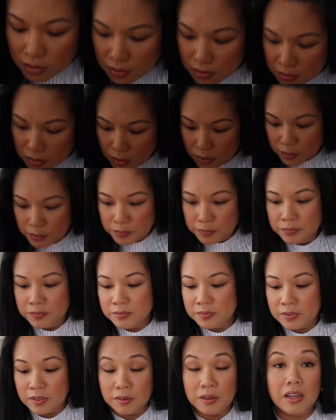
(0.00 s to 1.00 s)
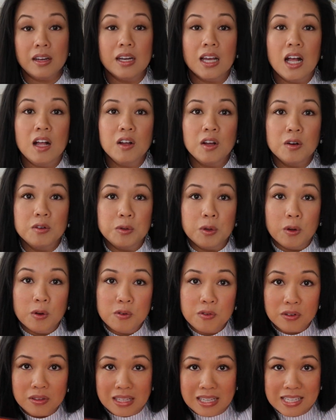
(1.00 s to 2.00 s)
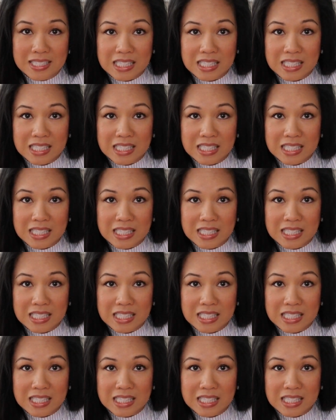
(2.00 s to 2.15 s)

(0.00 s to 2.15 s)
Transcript: So, okay, now I'll go over the